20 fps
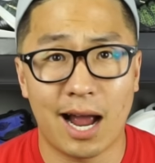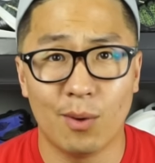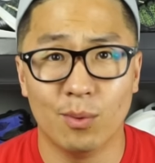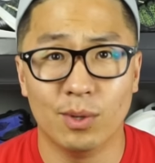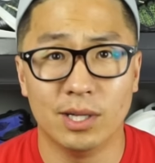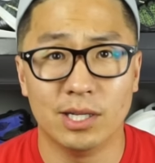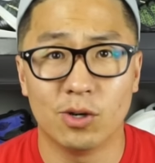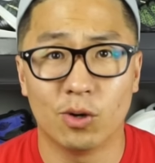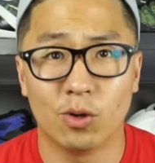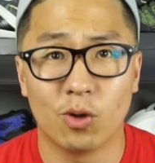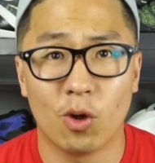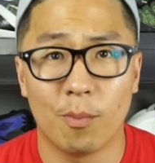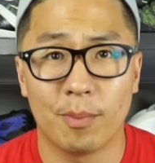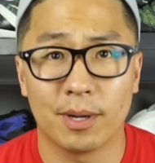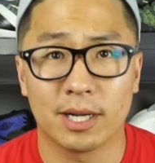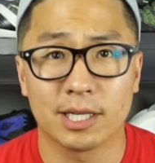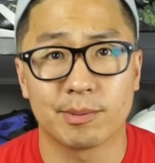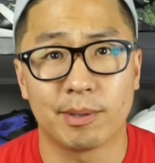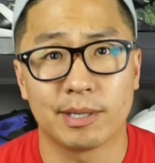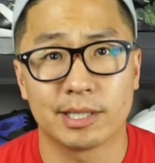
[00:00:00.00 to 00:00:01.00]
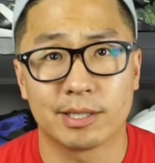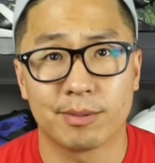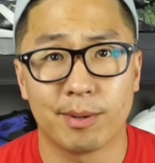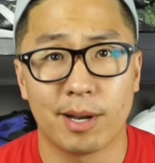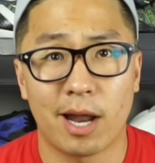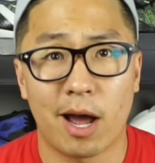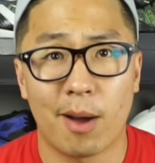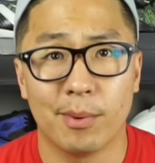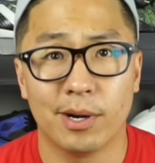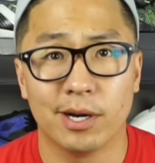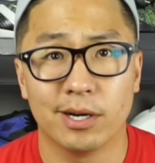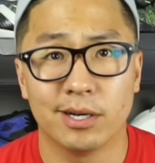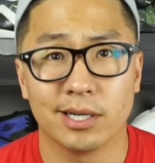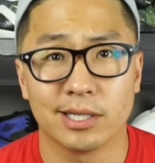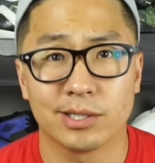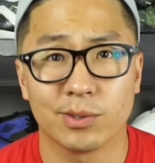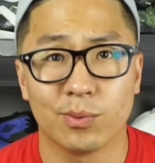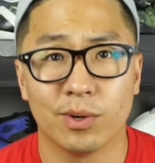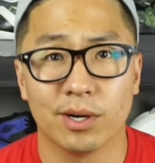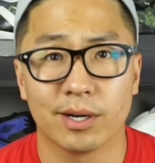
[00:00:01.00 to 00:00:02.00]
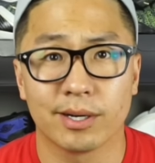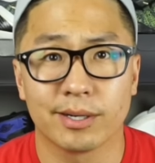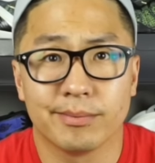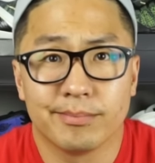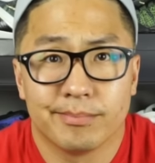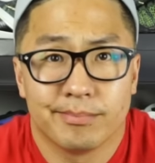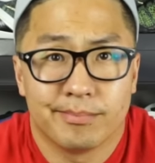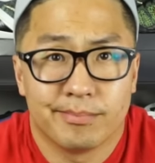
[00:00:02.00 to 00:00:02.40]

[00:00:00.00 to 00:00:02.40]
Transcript: I really don't know because my speedometer doesn't work.